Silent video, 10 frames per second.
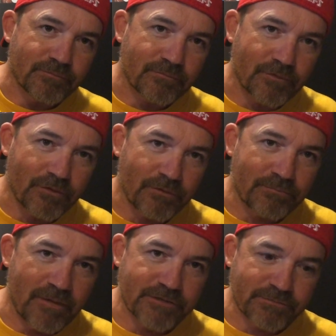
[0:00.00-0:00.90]
or
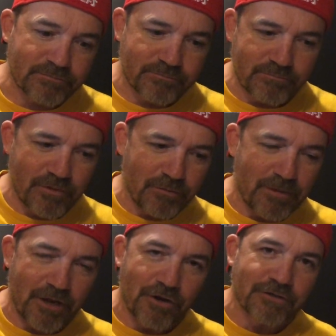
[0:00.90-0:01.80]
makes him
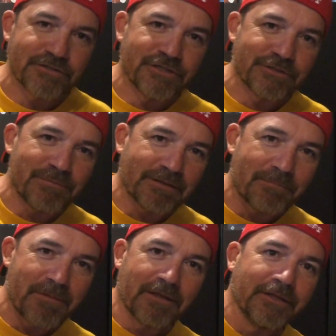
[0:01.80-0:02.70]
make hard decisions about that
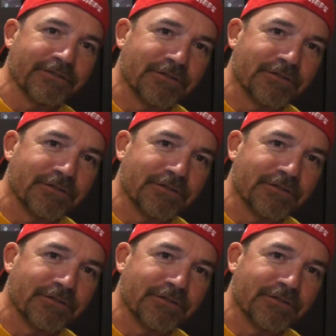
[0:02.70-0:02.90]
Balinks